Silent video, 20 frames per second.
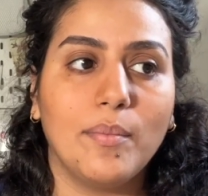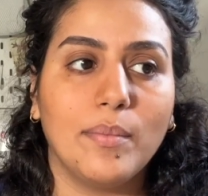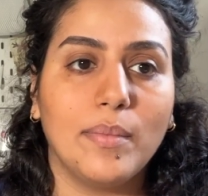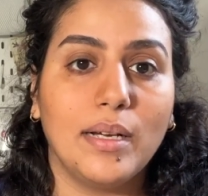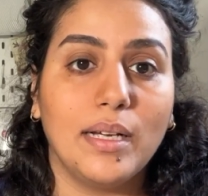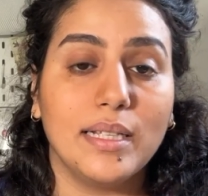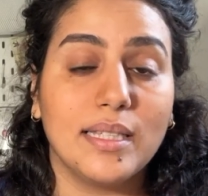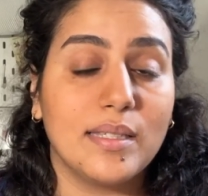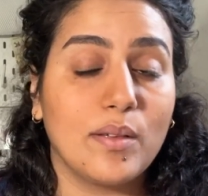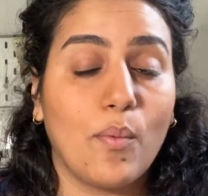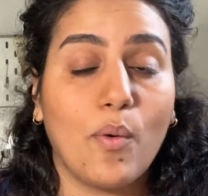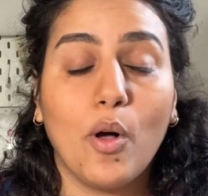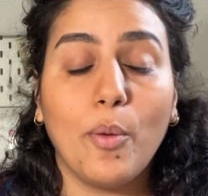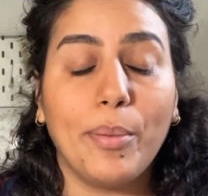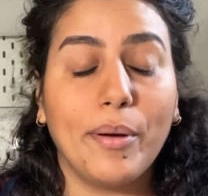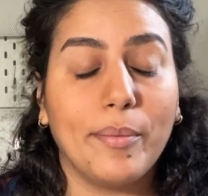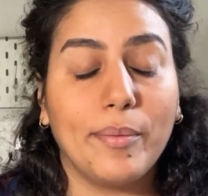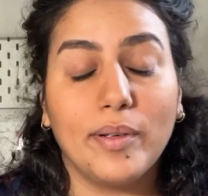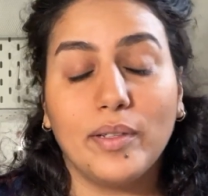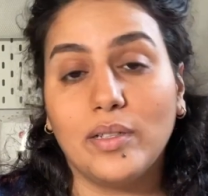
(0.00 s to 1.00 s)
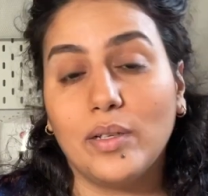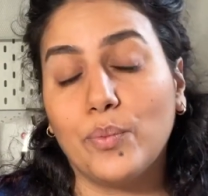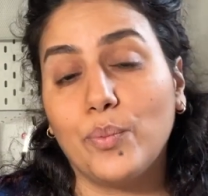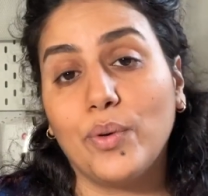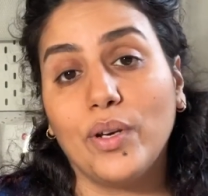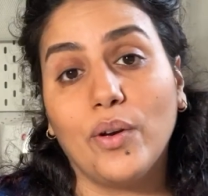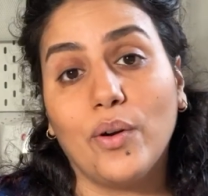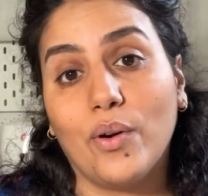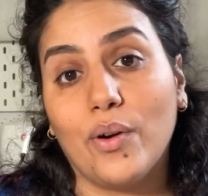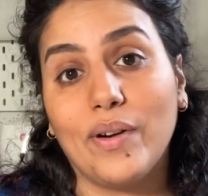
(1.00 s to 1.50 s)
It's a wallpaper that
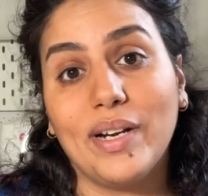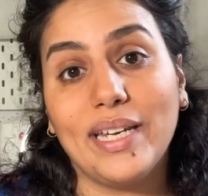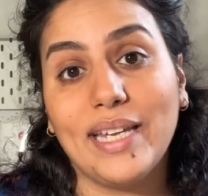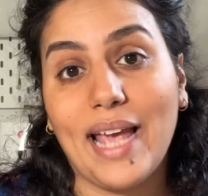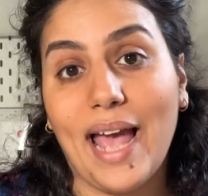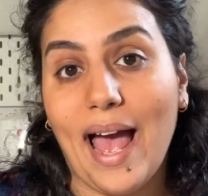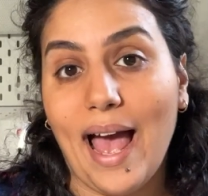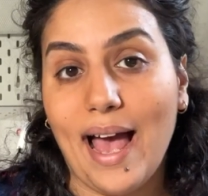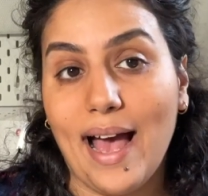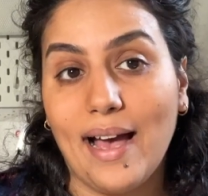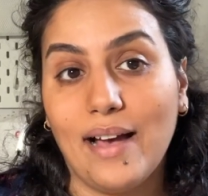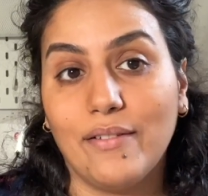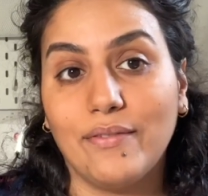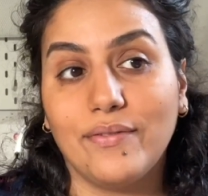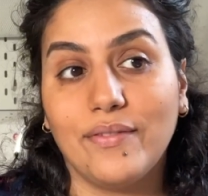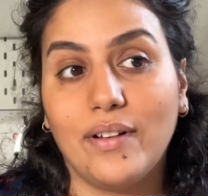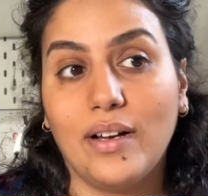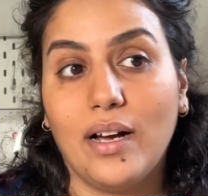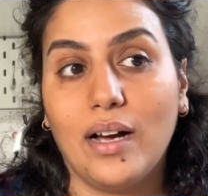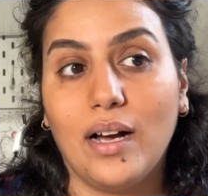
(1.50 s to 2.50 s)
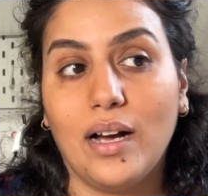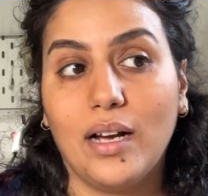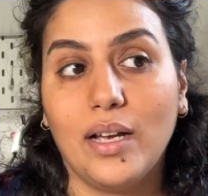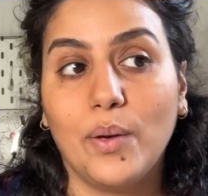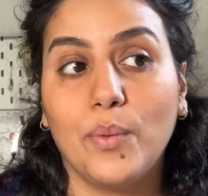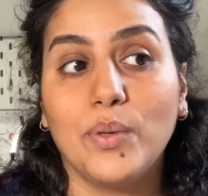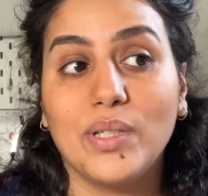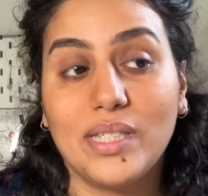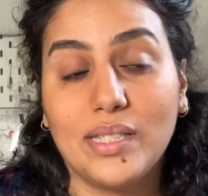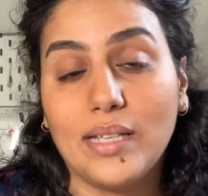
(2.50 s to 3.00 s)
we already have.
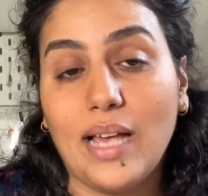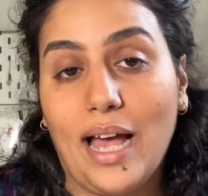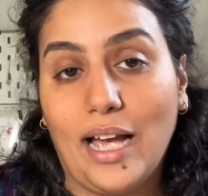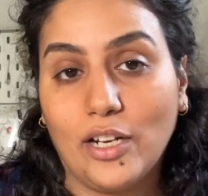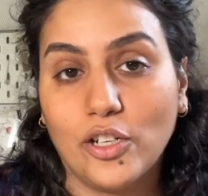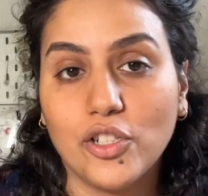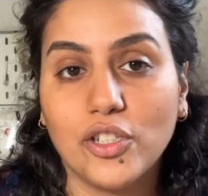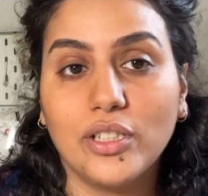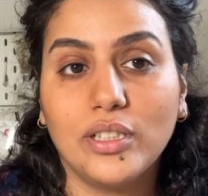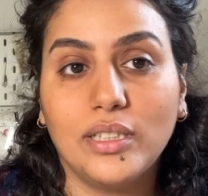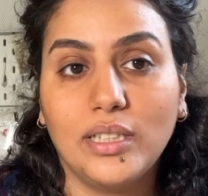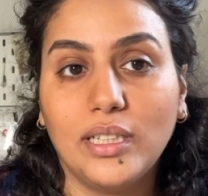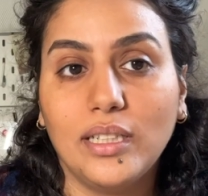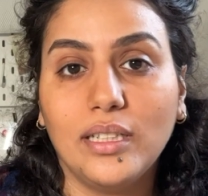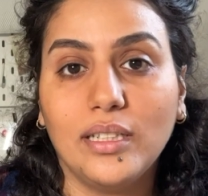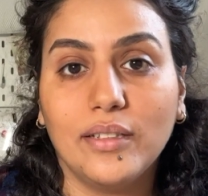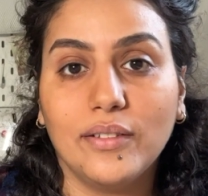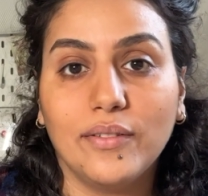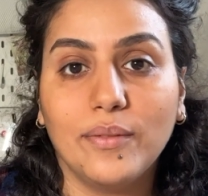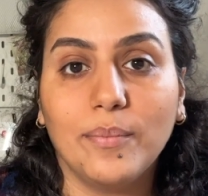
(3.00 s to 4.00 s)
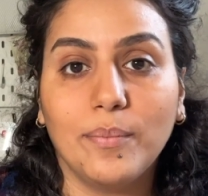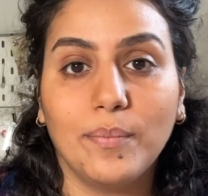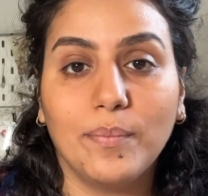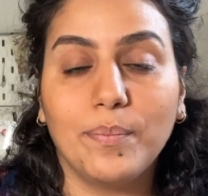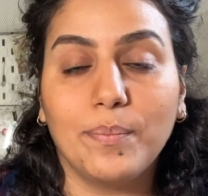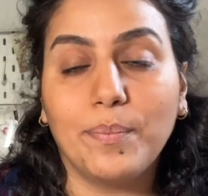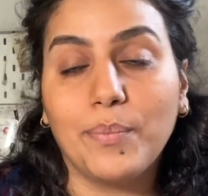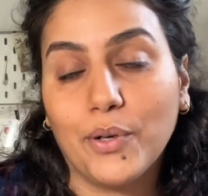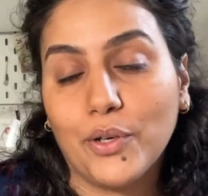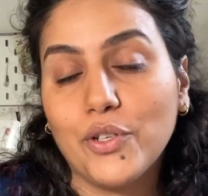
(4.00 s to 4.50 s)
It was actually
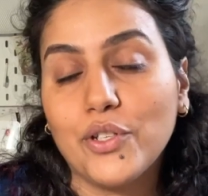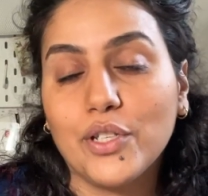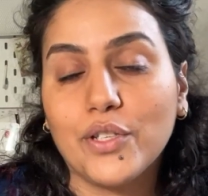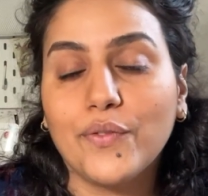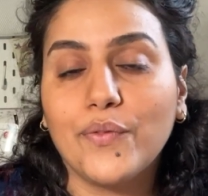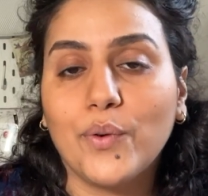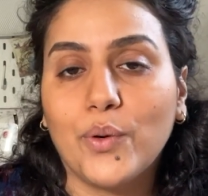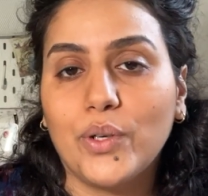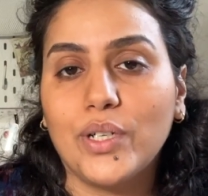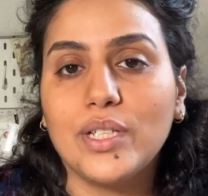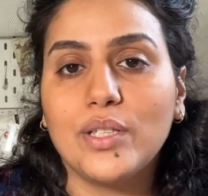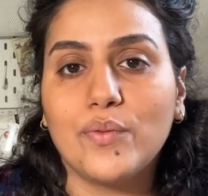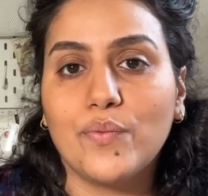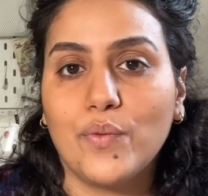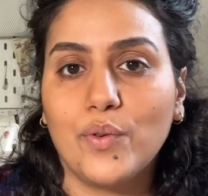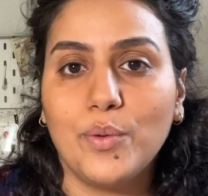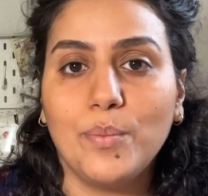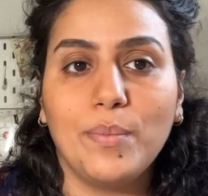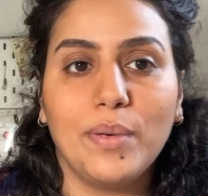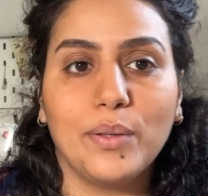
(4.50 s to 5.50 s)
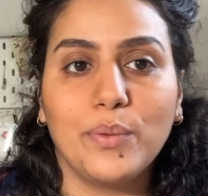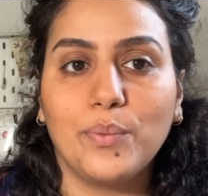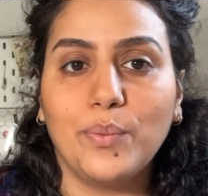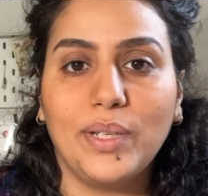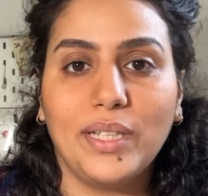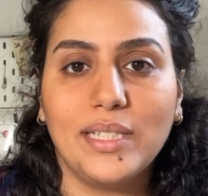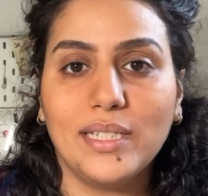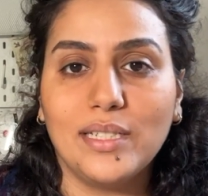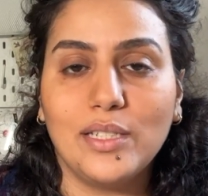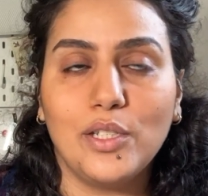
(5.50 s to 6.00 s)
purchased for this room, but
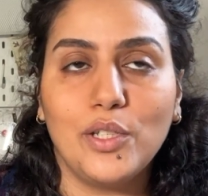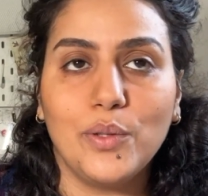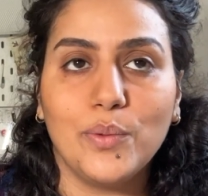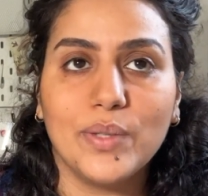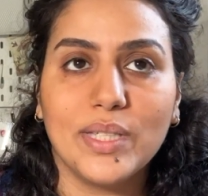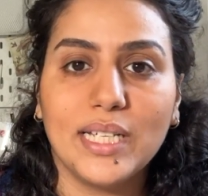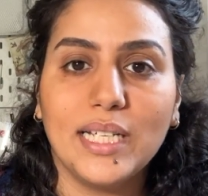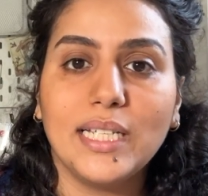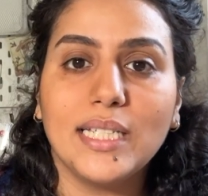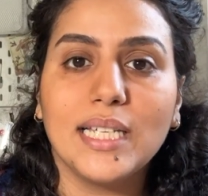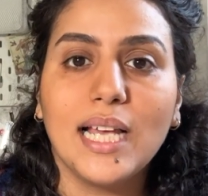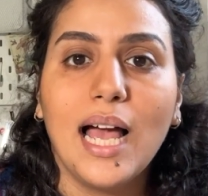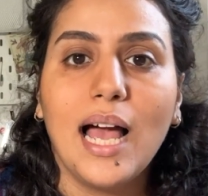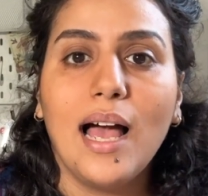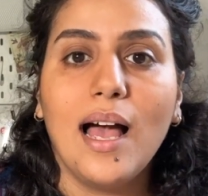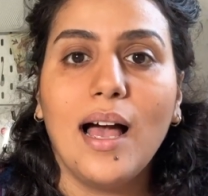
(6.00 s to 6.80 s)
we didn't use it.